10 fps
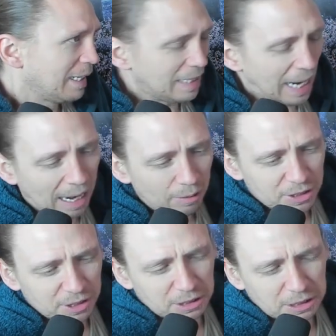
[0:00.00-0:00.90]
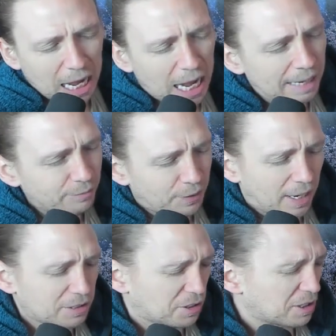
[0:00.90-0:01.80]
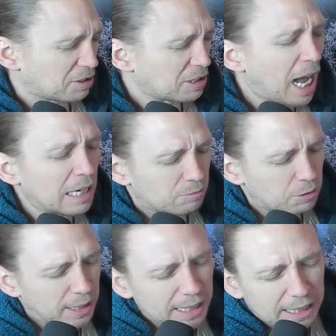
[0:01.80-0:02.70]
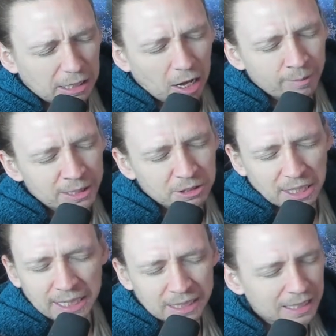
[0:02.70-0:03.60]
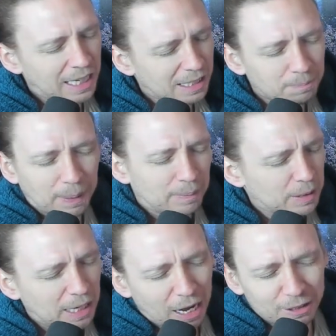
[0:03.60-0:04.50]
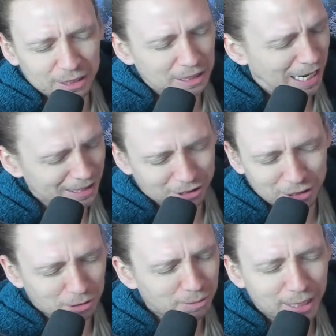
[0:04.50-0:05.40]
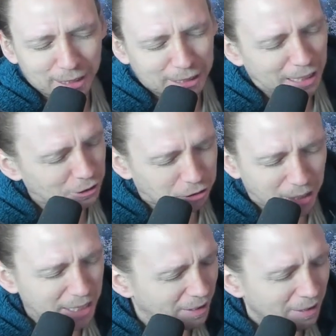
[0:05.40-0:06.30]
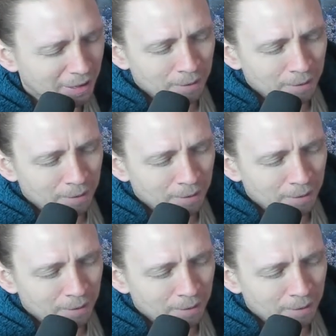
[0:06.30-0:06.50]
now is the time for us to start really commenting and letting people know that Nazis are running the country, and